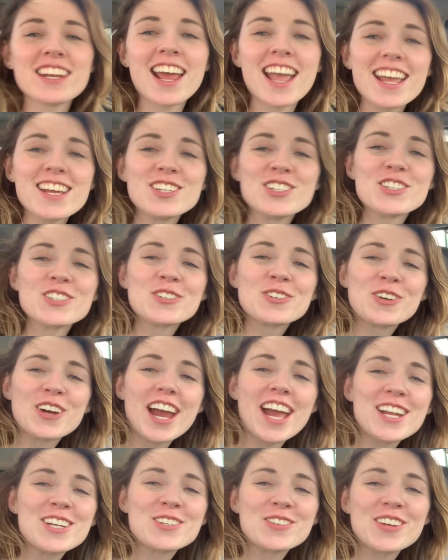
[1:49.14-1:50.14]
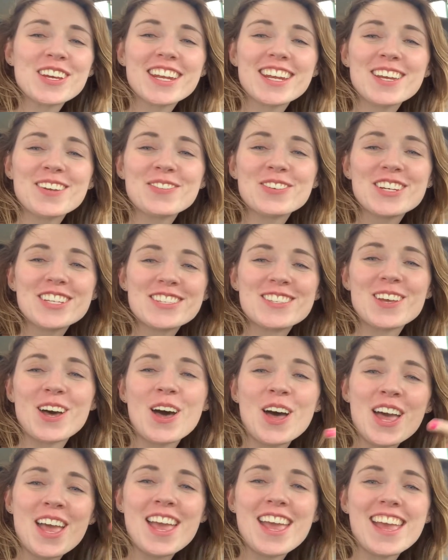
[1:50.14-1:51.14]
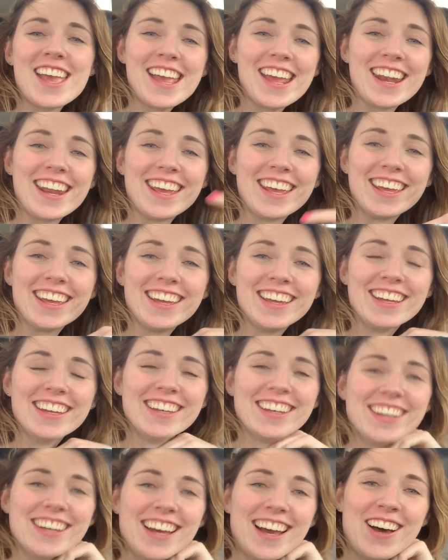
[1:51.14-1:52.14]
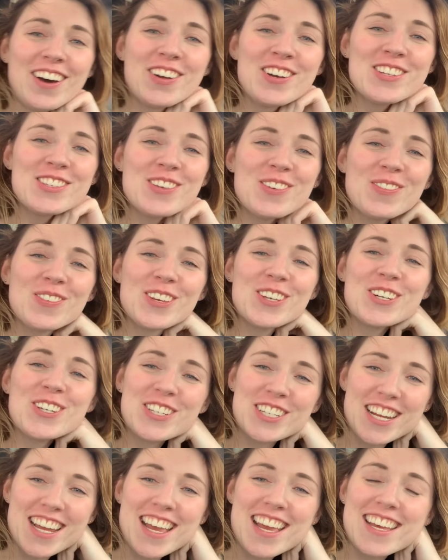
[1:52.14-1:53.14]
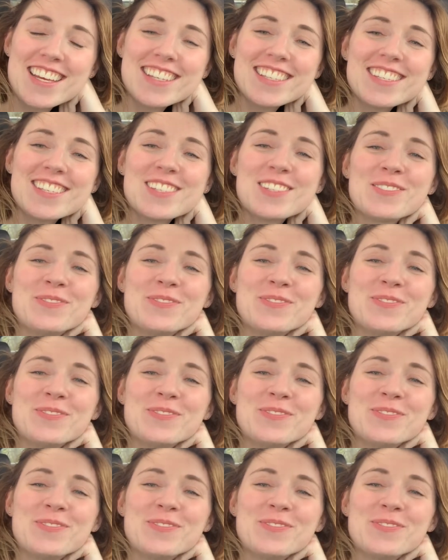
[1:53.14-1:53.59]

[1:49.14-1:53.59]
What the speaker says: I just graduated, we're done. How does it feel, Chase?